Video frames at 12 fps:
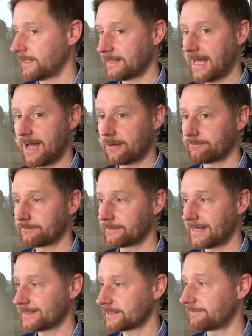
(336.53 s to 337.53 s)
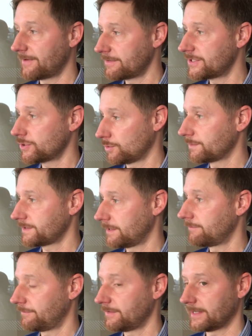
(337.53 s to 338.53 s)
Now, that's a very
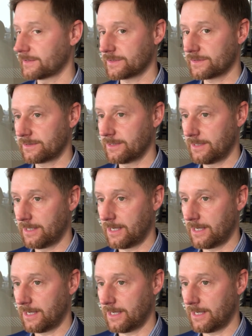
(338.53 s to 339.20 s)
short-term fix.